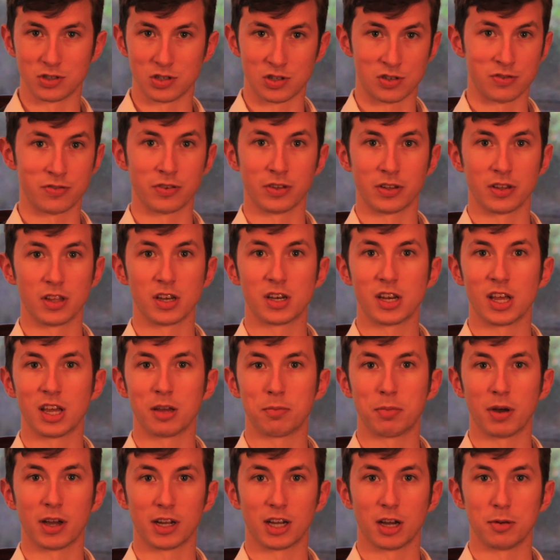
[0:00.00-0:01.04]
just filling the
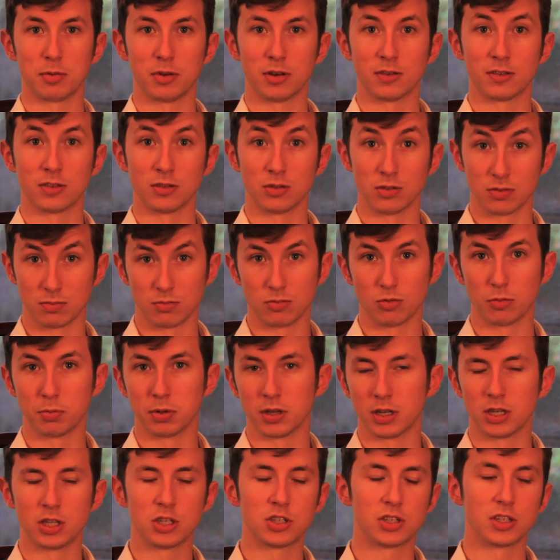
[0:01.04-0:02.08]
tank back up. You have to
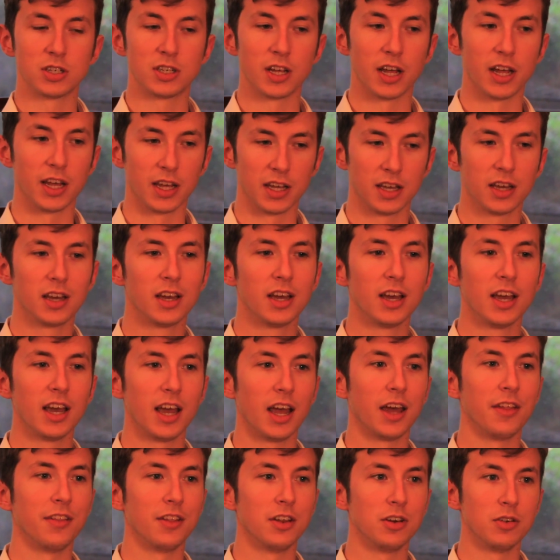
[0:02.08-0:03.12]
replenish the tank,
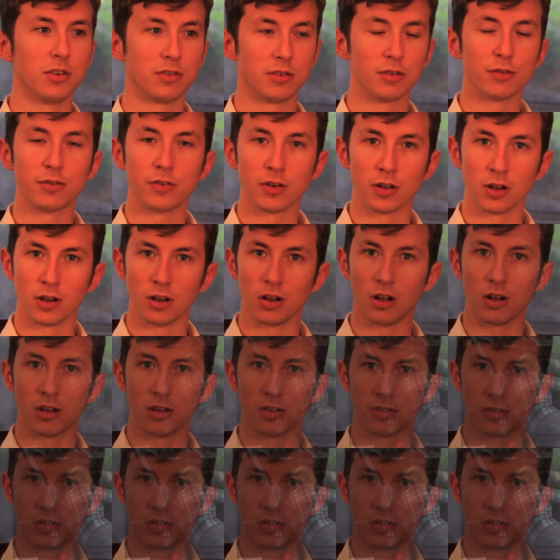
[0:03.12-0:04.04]
and then you have to fill all